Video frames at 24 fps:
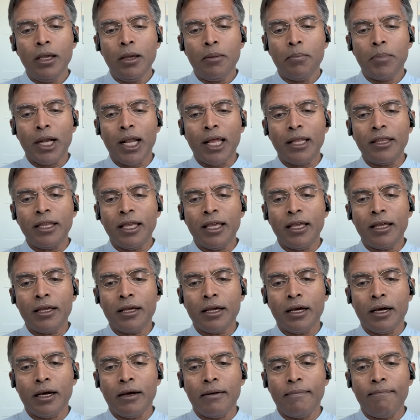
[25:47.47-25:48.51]
But I think
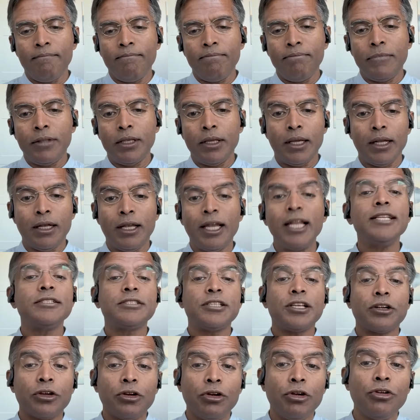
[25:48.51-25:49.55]
at least
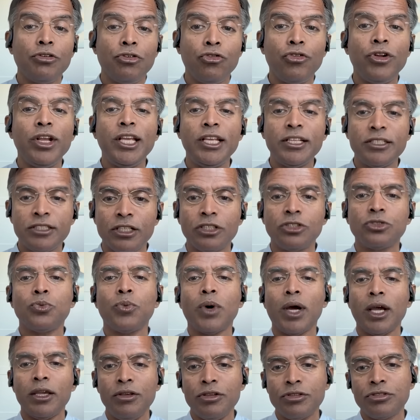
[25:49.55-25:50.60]
there are good reasons
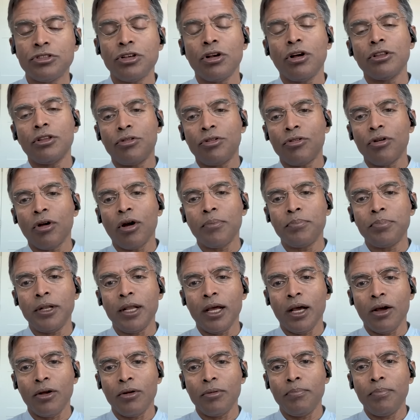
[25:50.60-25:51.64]
why you saw the drop
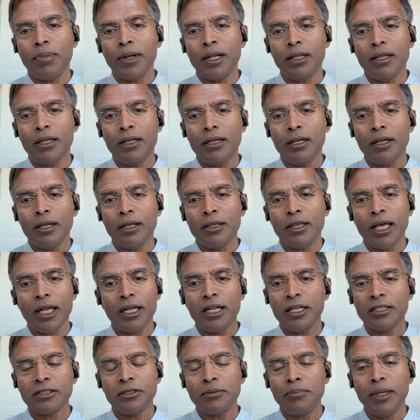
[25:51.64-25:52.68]
down, but that
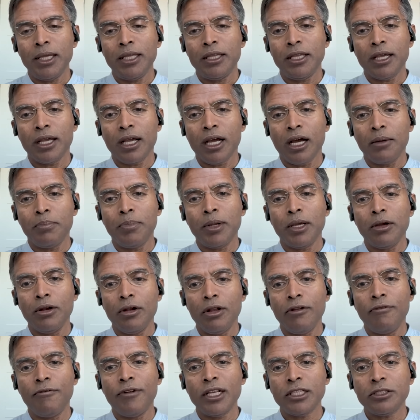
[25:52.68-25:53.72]
doesn't mean they can't be good
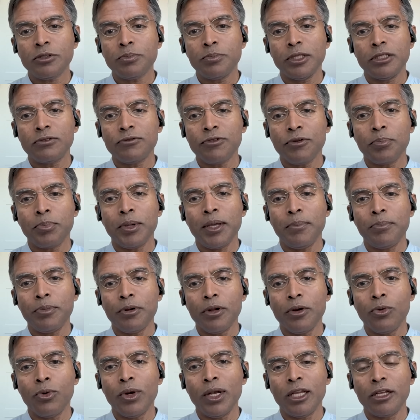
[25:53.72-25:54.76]
investments for people
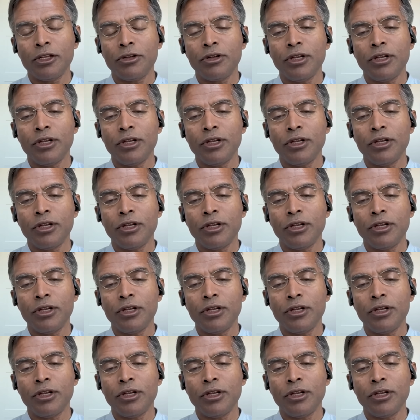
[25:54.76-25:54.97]
who are willing to